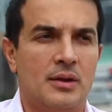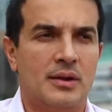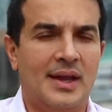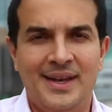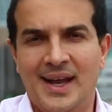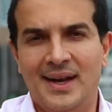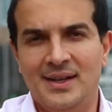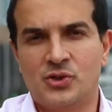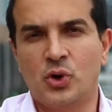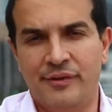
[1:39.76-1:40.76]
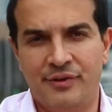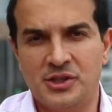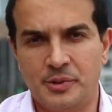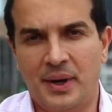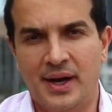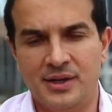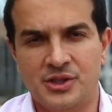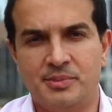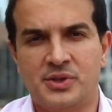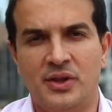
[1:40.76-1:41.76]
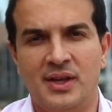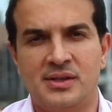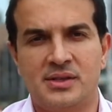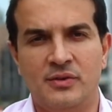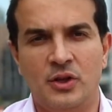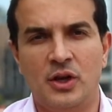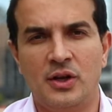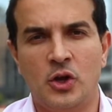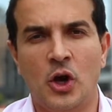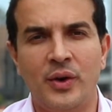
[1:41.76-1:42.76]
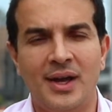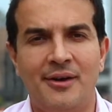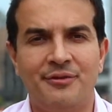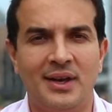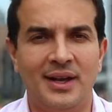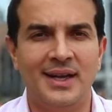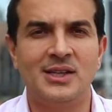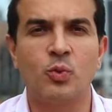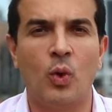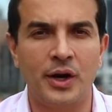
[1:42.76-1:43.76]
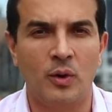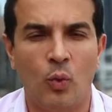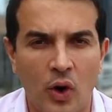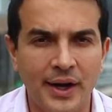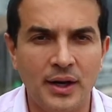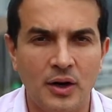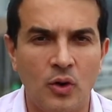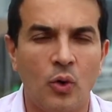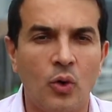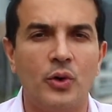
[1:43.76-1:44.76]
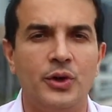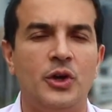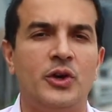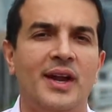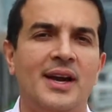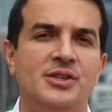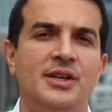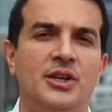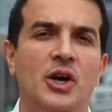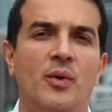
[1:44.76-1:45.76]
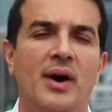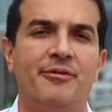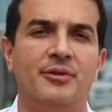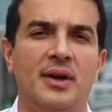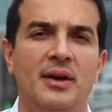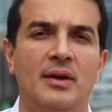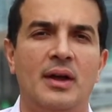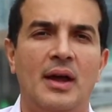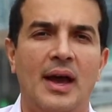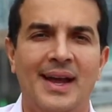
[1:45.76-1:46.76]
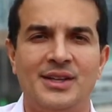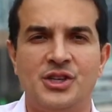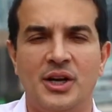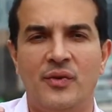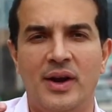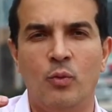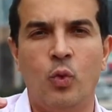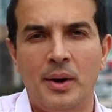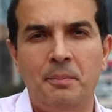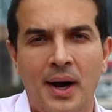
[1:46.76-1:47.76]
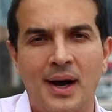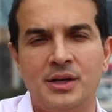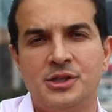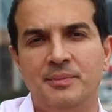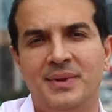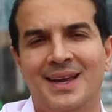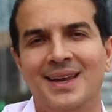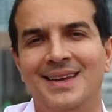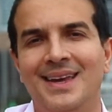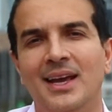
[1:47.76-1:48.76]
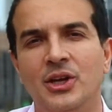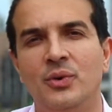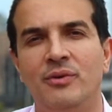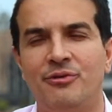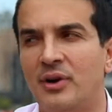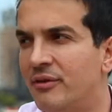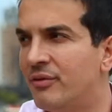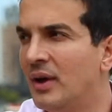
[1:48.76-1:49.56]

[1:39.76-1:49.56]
and that is joint venture partnerships. So there's, going after leads one-on-one, or you can actually go after and generate one partnership that can get you in front of